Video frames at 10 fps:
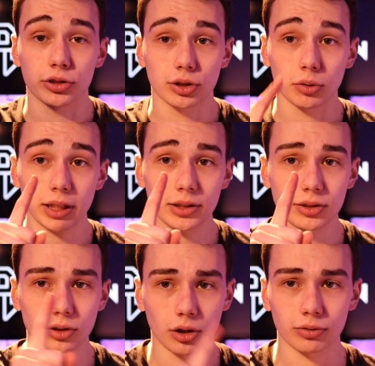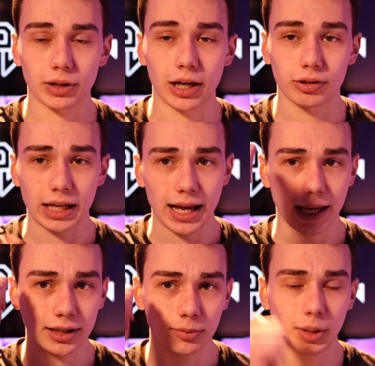So let's turn around,
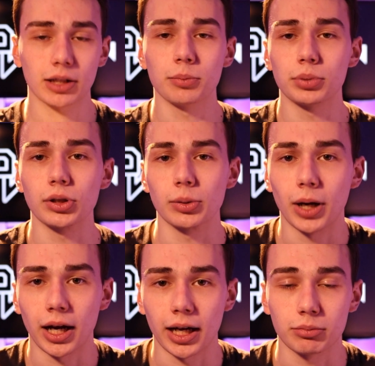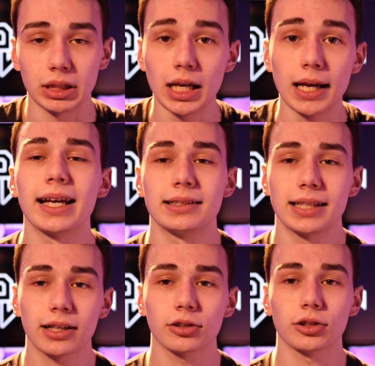head to my computer behind me, and
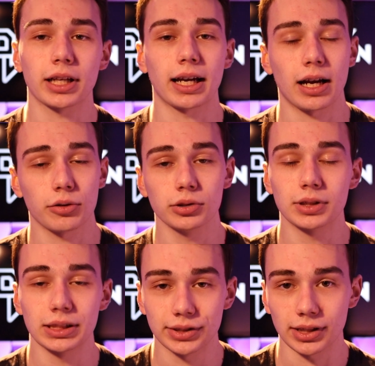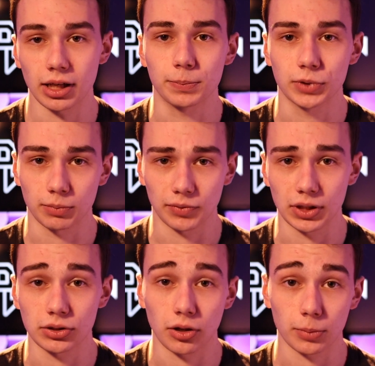take a look at how you can set up some of
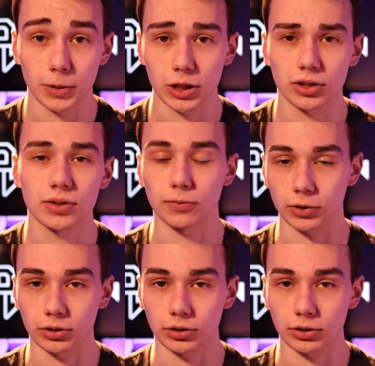these automations for